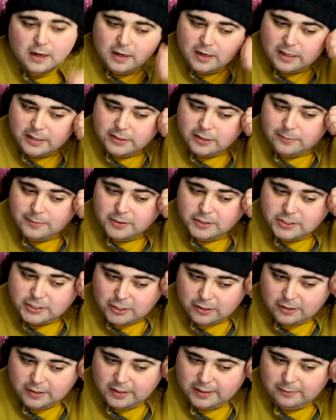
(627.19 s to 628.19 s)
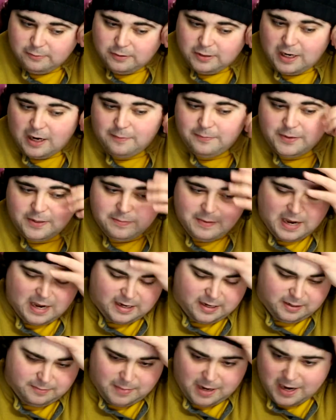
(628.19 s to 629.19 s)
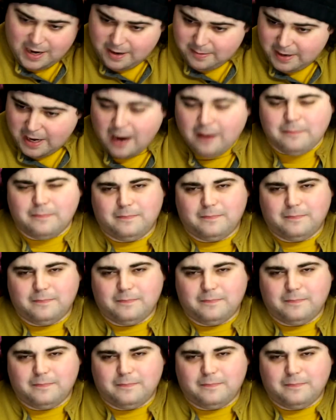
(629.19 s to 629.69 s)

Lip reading: He almost certainly will not be back in Miami.